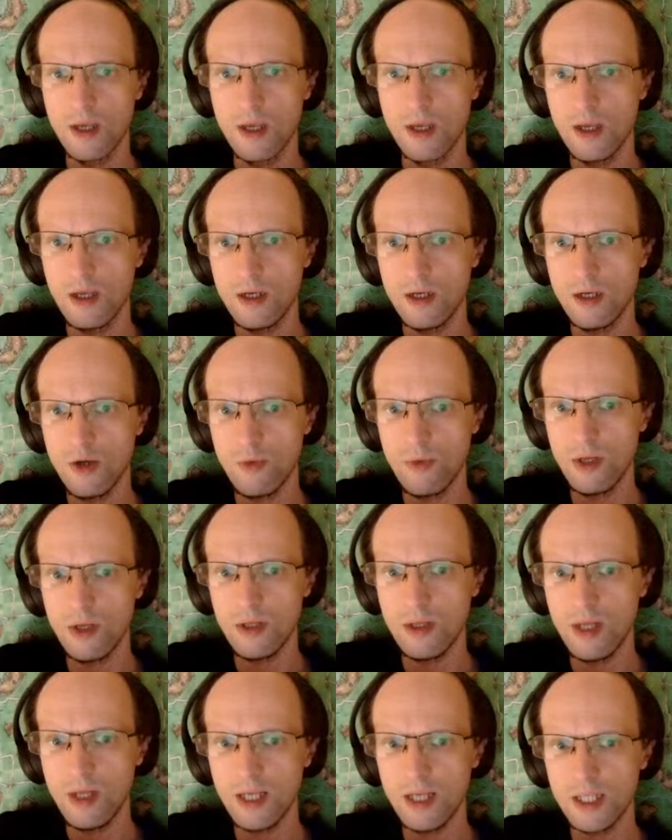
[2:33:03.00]
And now my
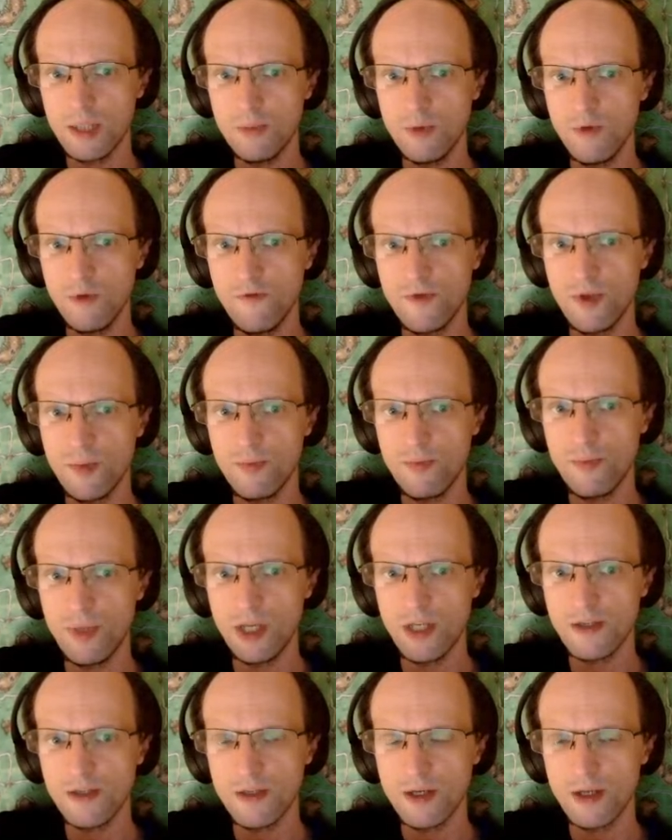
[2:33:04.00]
last move, the
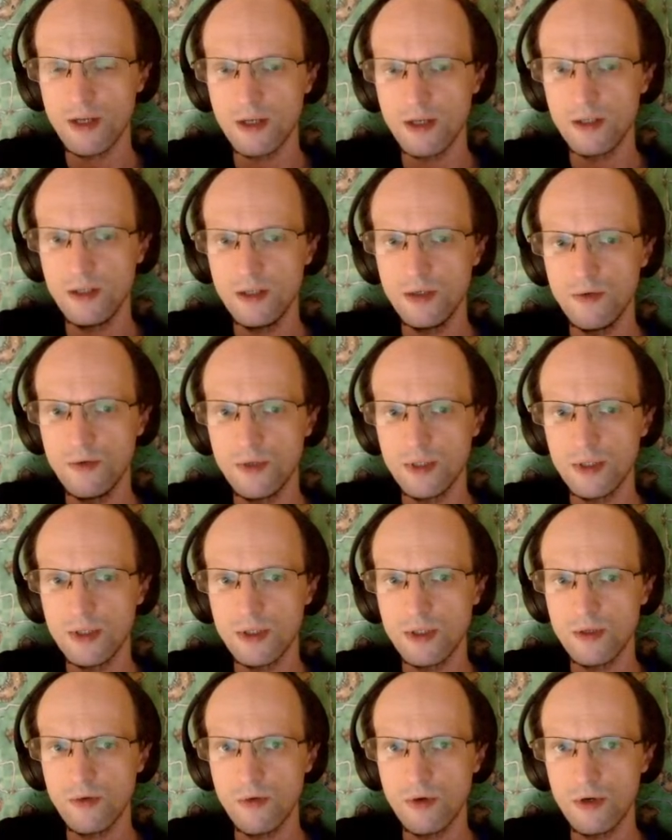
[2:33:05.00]
best that I can do is
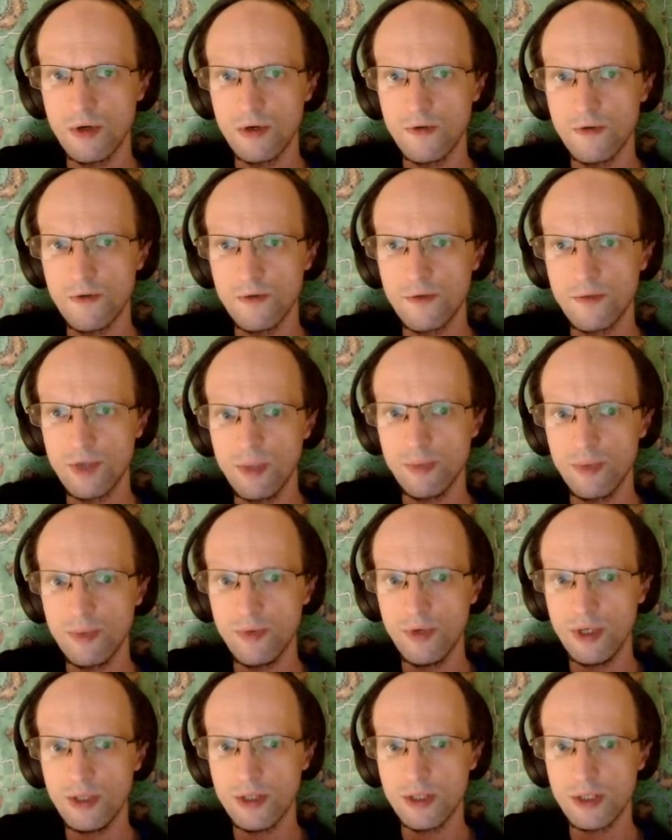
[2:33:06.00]
score 3
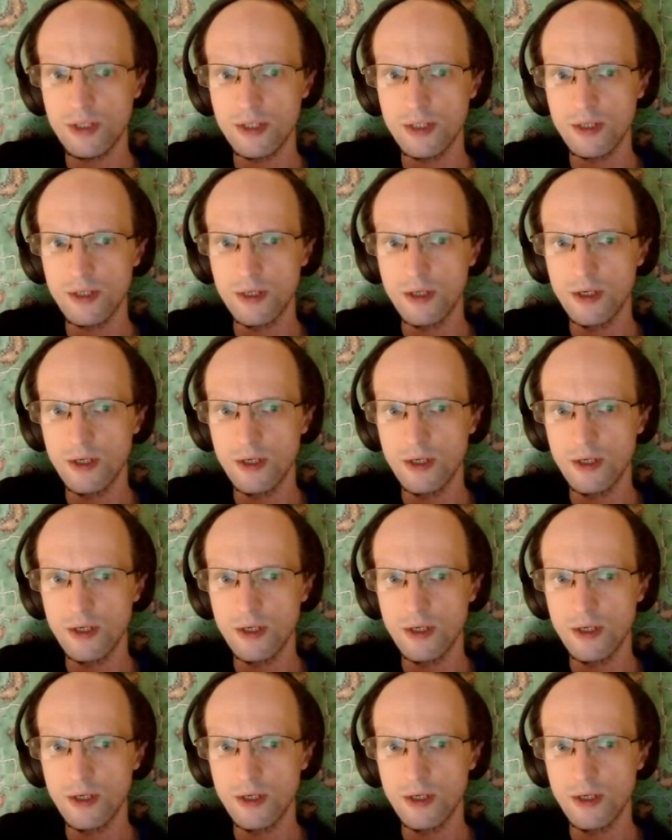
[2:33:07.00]
points.